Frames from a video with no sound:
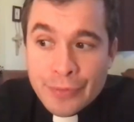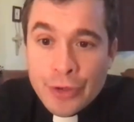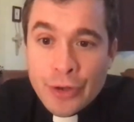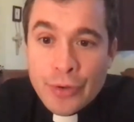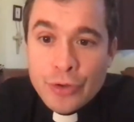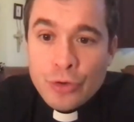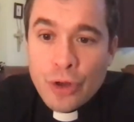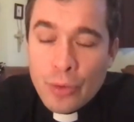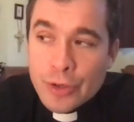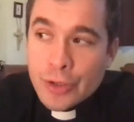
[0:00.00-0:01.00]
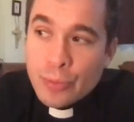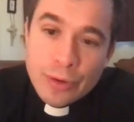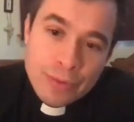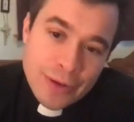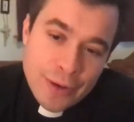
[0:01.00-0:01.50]

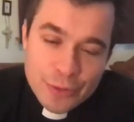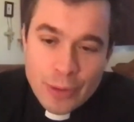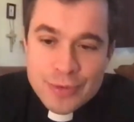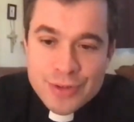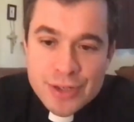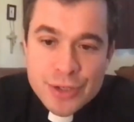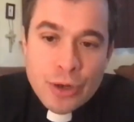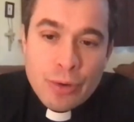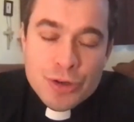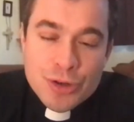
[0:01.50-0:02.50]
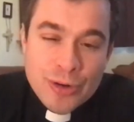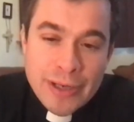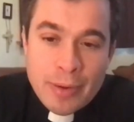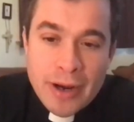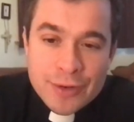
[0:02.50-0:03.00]
Scripture says, you know, a
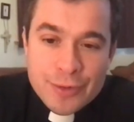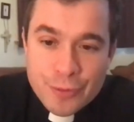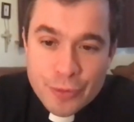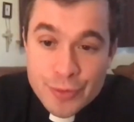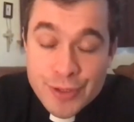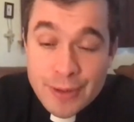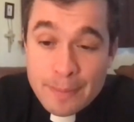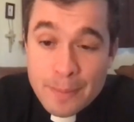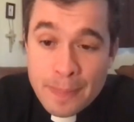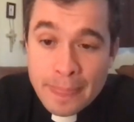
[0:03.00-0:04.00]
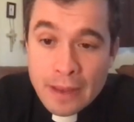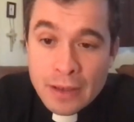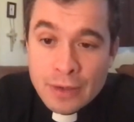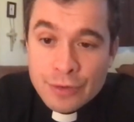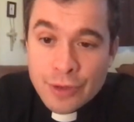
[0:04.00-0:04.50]
tree by its fruit.
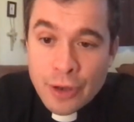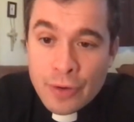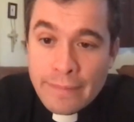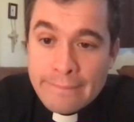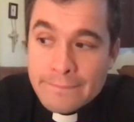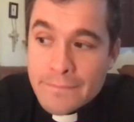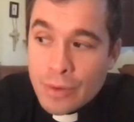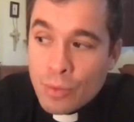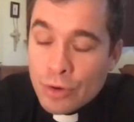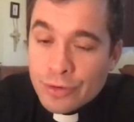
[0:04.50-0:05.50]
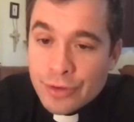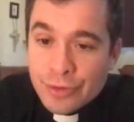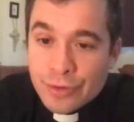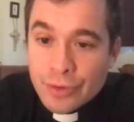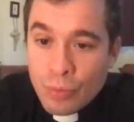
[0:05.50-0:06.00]
So what
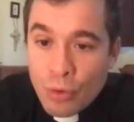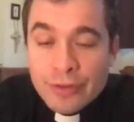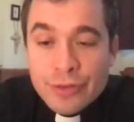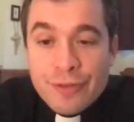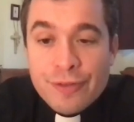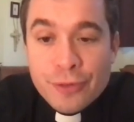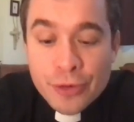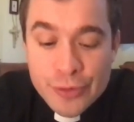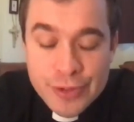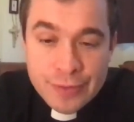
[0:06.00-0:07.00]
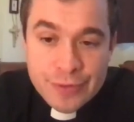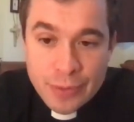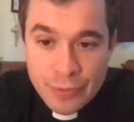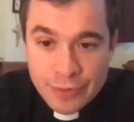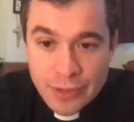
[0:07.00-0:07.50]
is the fruit of
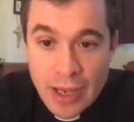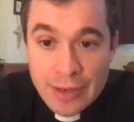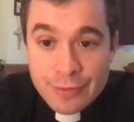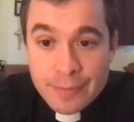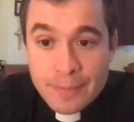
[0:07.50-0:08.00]
someone's life?